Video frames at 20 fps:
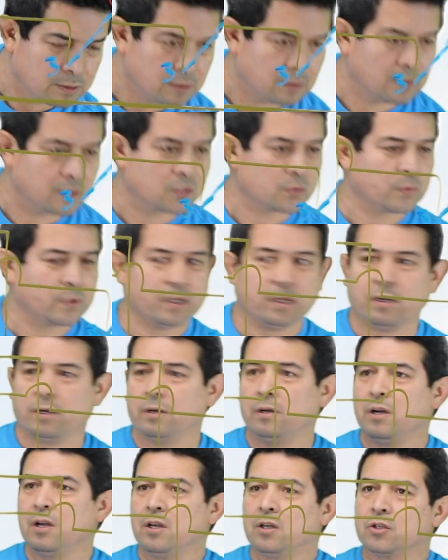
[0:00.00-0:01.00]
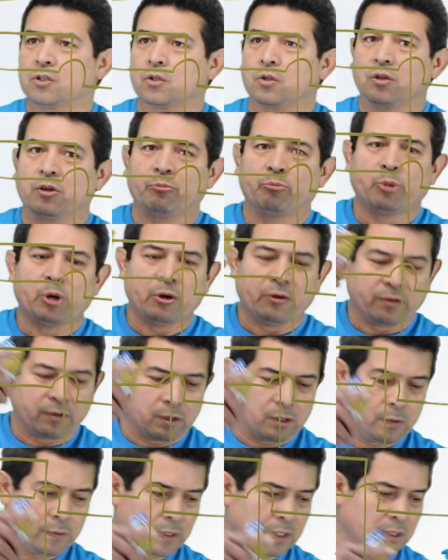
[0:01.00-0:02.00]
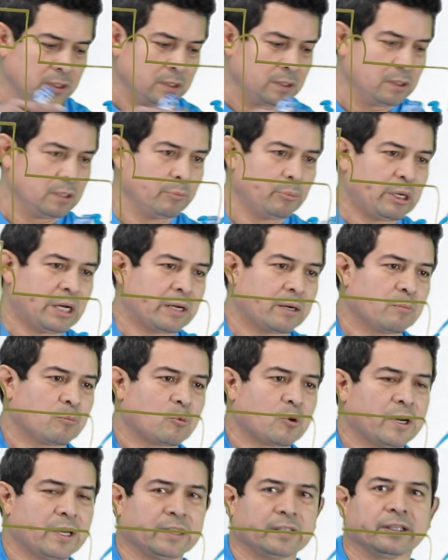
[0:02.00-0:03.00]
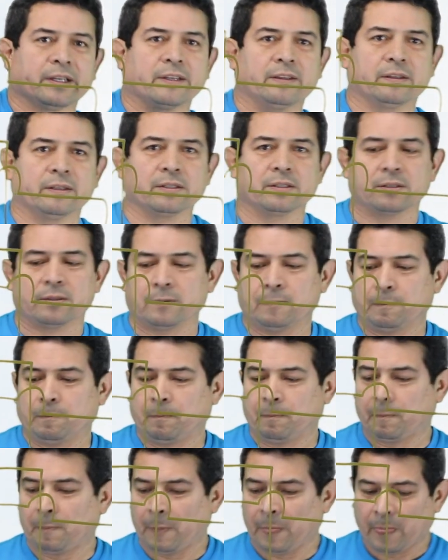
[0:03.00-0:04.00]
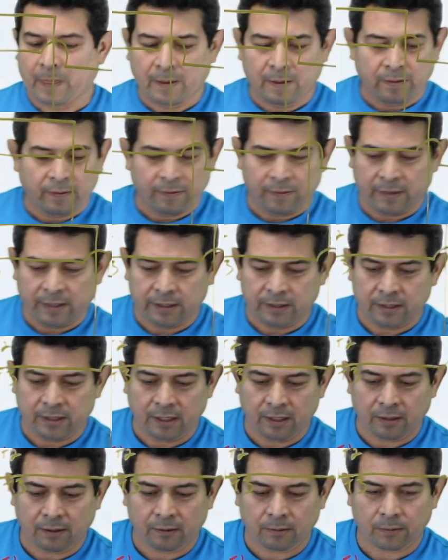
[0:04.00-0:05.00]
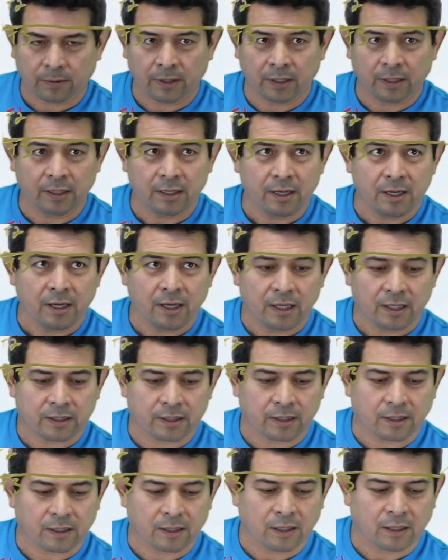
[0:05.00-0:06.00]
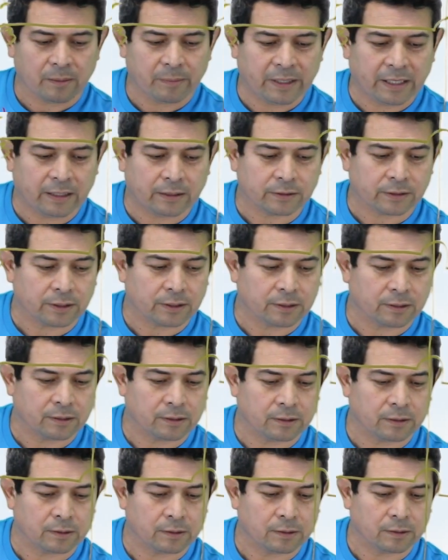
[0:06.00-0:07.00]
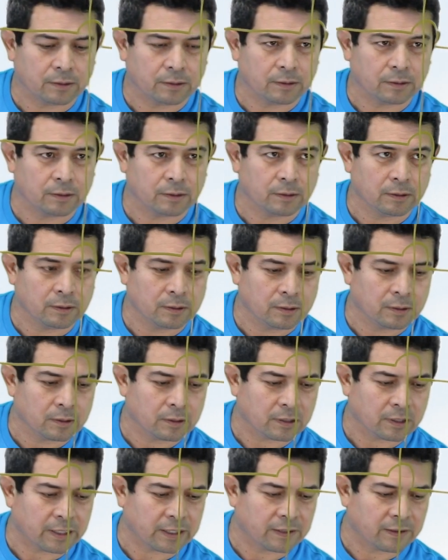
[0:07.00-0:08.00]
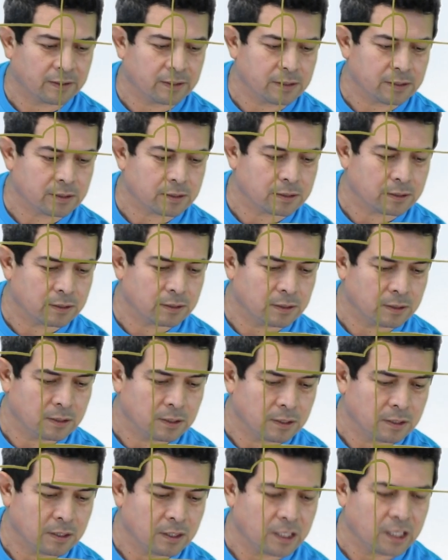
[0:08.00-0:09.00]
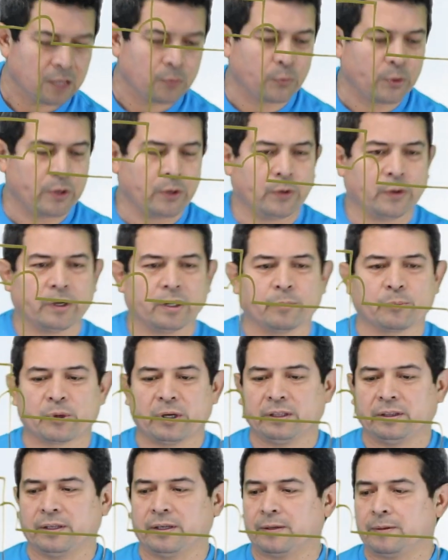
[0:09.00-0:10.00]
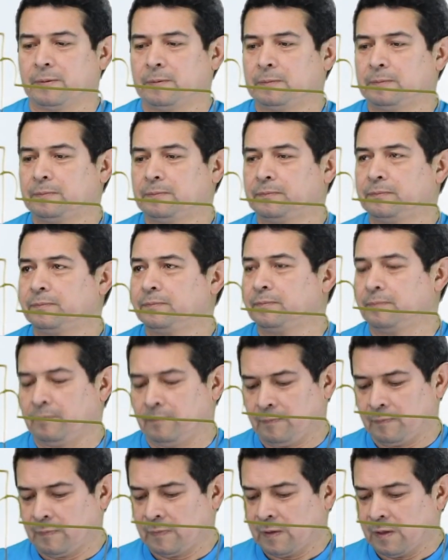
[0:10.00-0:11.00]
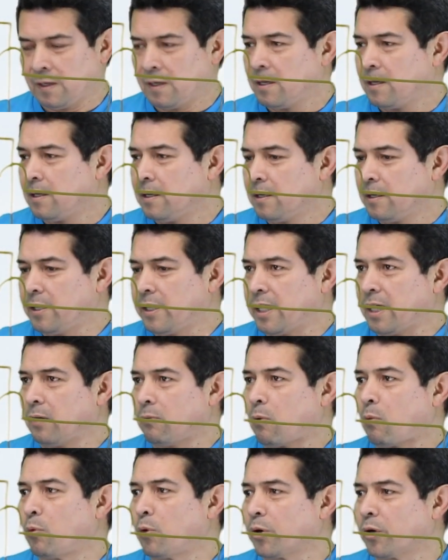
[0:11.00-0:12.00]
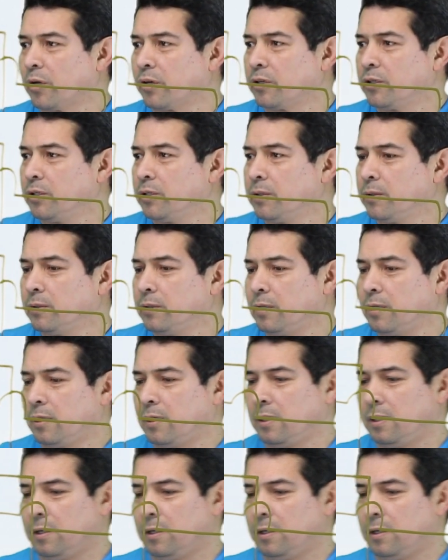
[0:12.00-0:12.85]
to this one here. So they're both going to the bottom right like this. Then T3 is going to come out like this, and we hook it up right there. Now what we're going to do